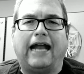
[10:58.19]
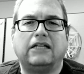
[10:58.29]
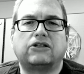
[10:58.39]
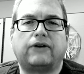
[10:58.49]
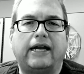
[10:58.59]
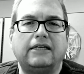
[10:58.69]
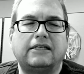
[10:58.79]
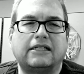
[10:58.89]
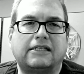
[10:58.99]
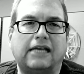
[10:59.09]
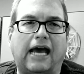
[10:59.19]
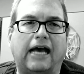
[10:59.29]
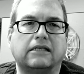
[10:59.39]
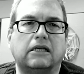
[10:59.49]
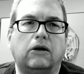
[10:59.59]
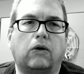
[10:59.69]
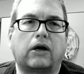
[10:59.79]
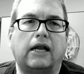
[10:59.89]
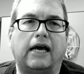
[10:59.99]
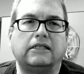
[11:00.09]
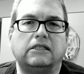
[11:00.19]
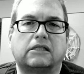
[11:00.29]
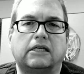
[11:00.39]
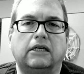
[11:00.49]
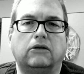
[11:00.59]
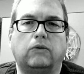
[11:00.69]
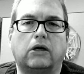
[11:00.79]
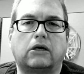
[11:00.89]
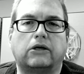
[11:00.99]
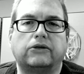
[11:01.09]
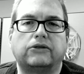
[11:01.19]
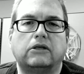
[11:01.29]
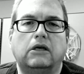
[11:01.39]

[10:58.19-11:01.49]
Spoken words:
its greatest success in organizing skilled workers,